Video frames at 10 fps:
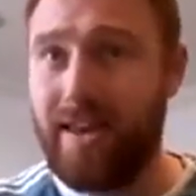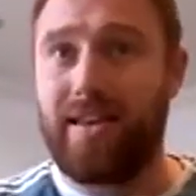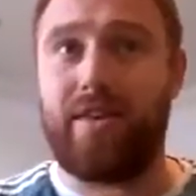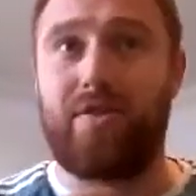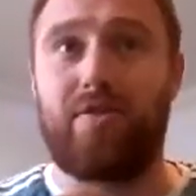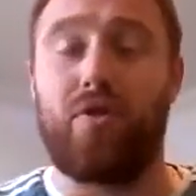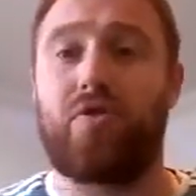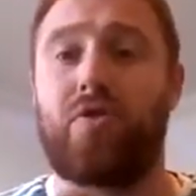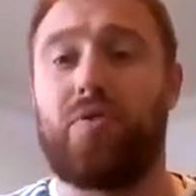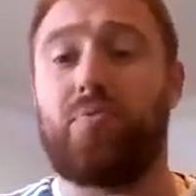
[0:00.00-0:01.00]
it's not
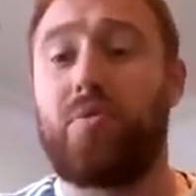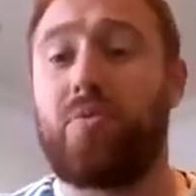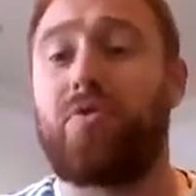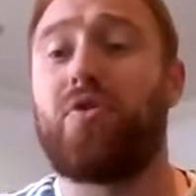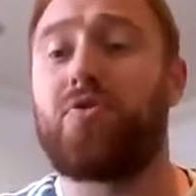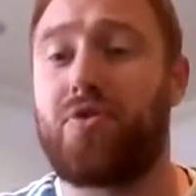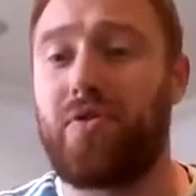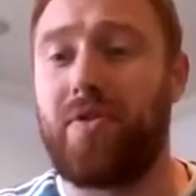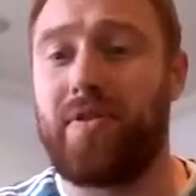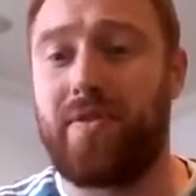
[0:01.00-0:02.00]
just, the problem's not just
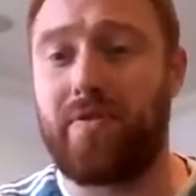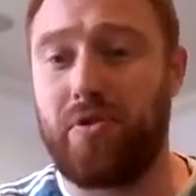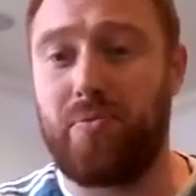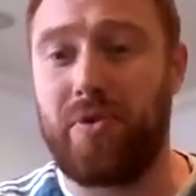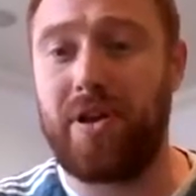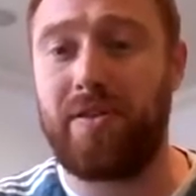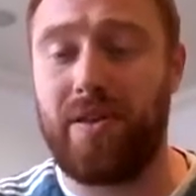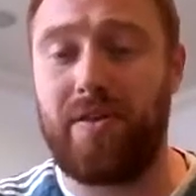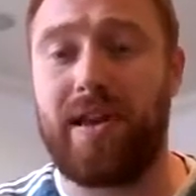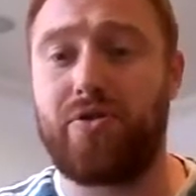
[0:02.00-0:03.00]
the difficulty breathing,
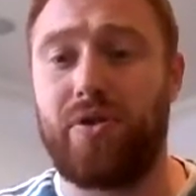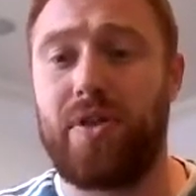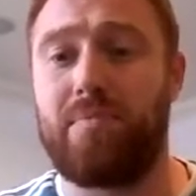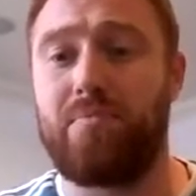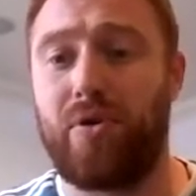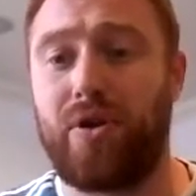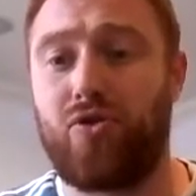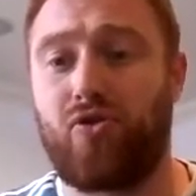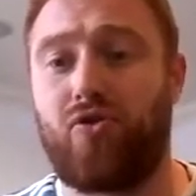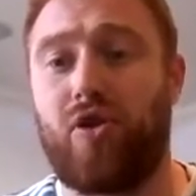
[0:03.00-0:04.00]
it's actually their body
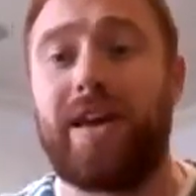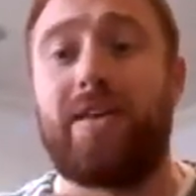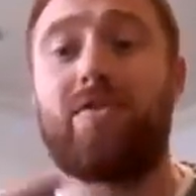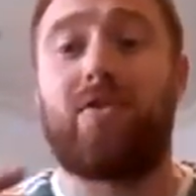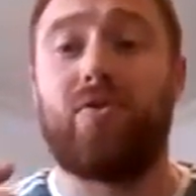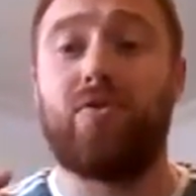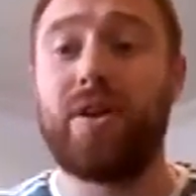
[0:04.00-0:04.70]
trying to